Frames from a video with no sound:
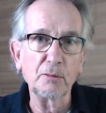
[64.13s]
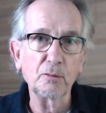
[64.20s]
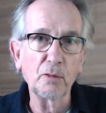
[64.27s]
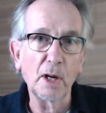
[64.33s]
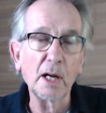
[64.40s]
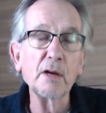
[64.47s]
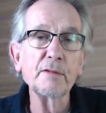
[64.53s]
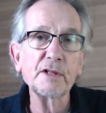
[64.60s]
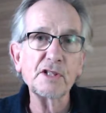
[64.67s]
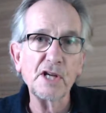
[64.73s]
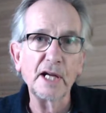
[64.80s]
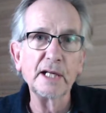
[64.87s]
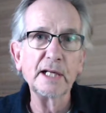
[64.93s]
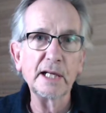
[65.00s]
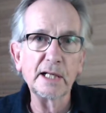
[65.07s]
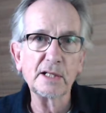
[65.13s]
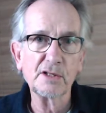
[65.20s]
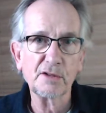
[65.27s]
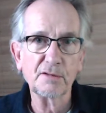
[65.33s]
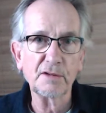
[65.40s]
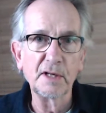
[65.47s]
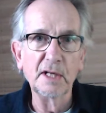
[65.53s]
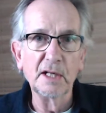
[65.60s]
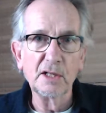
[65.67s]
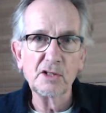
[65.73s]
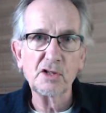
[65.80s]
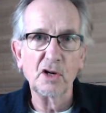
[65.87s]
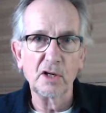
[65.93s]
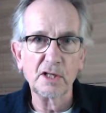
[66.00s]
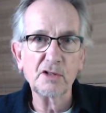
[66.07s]
well over 10 years of
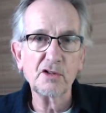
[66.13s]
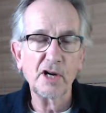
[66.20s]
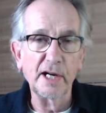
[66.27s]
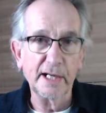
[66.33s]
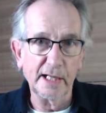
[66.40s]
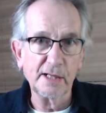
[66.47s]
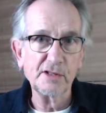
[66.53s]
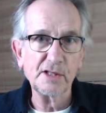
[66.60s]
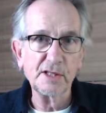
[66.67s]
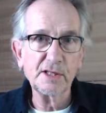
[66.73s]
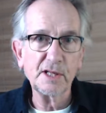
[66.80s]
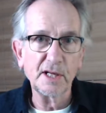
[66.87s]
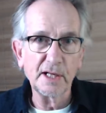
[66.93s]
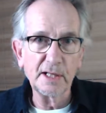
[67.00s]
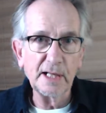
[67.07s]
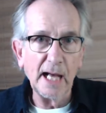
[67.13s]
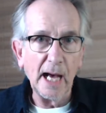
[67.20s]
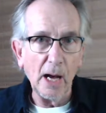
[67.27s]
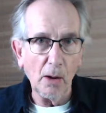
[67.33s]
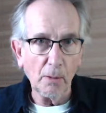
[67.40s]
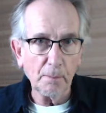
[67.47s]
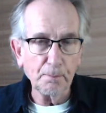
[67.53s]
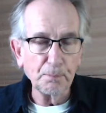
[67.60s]
solid training as it turned out.